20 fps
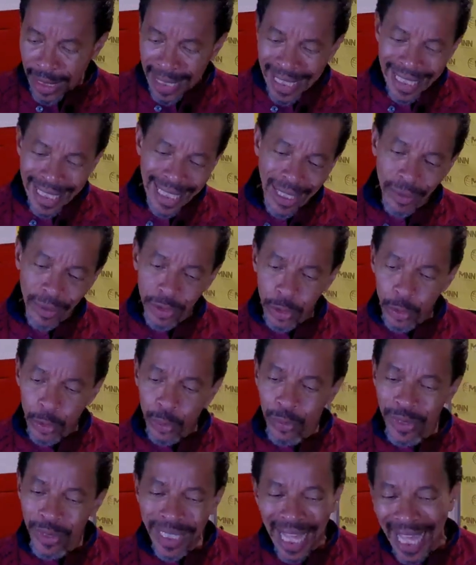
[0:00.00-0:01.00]
Now to
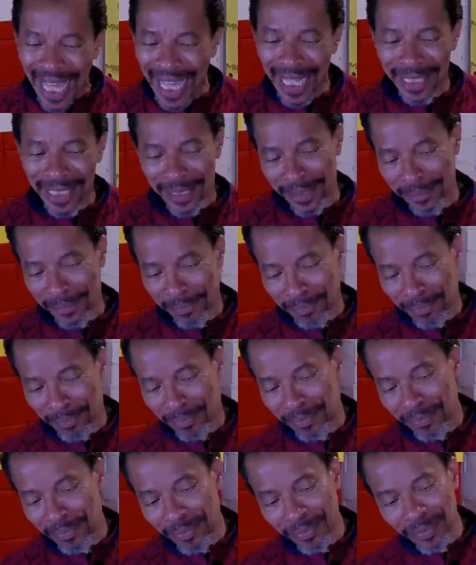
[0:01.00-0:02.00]
that,
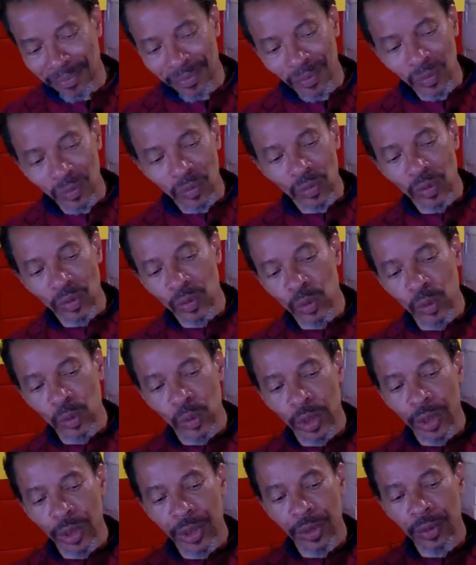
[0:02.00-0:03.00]
what we
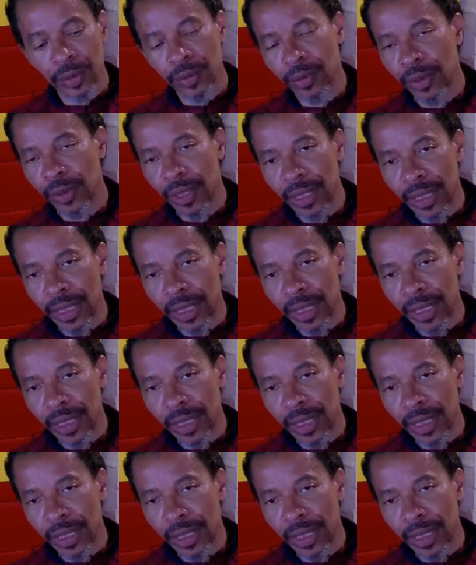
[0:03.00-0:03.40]
want to do